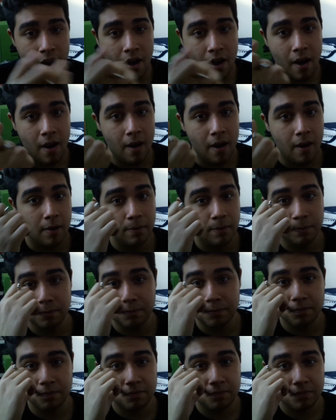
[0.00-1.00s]

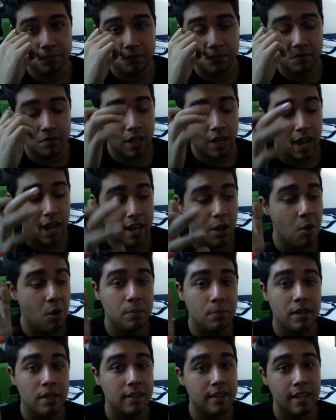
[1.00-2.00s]
I
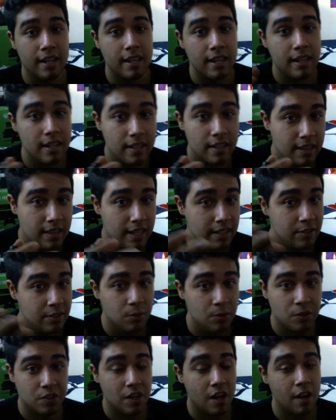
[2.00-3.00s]
hope that they do
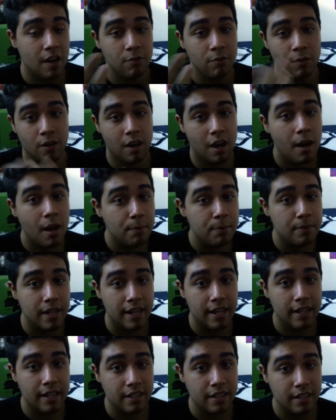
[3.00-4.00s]
a software
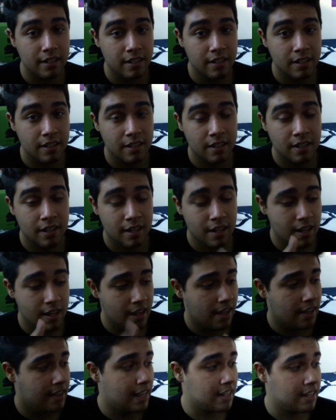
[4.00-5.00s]
update
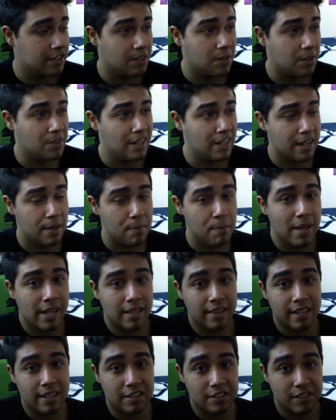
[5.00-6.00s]
that's so they can make
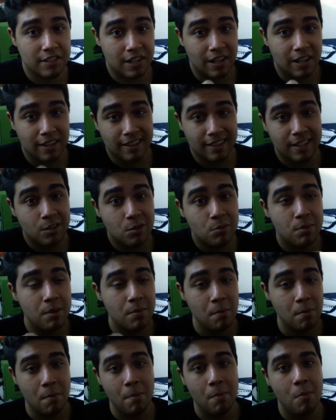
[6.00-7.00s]
things a little bit
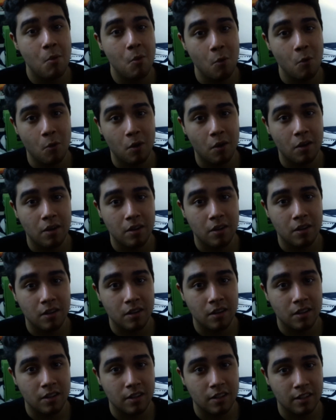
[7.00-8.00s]
more
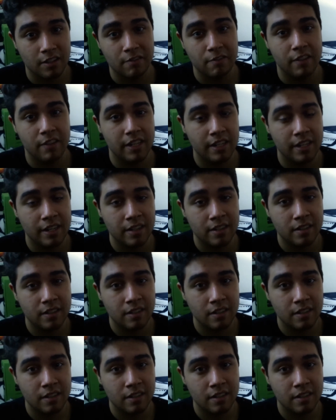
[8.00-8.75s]
convenient,